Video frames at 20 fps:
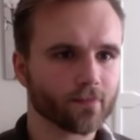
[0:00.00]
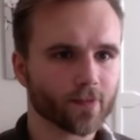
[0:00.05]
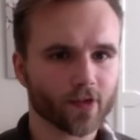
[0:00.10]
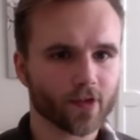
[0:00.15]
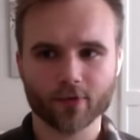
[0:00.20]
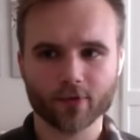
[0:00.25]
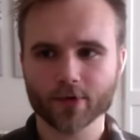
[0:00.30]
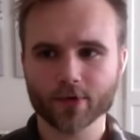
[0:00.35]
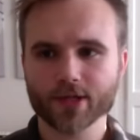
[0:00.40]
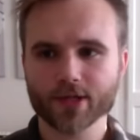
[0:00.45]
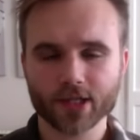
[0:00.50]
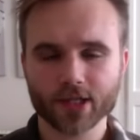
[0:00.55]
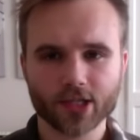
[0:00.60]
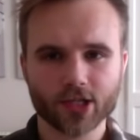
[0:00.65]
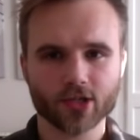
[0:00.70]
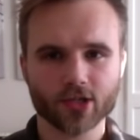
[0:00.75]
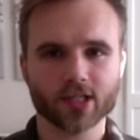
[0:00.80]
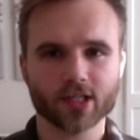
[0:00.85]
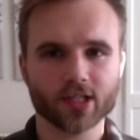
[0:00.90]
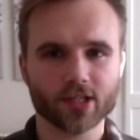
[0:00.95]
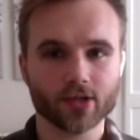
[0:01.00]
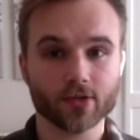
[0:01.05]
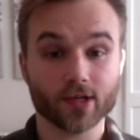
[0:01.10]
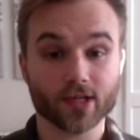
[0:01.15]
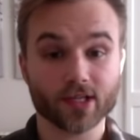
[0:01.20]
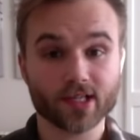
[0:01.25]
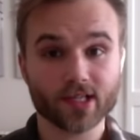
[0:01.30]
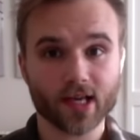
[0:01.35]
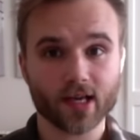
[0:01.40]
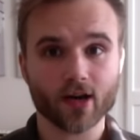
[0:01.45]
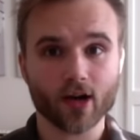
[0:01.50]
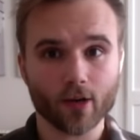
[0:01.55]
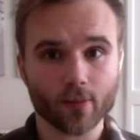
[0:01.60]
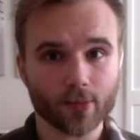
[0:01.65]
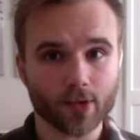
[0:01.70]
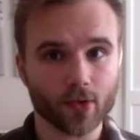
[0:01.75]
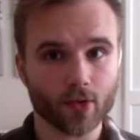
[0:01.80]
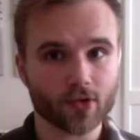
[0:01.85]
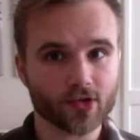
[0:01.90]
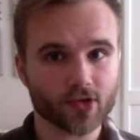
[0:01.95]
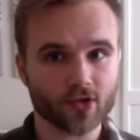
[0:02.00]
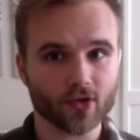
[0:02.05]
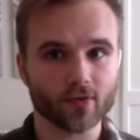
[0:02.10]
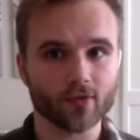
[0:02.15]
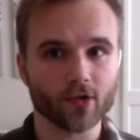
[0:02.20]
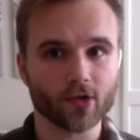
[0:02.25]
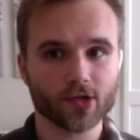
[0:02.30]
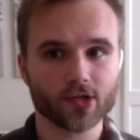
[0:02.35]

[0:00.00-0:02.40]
The first thing that you need to do is set up your server.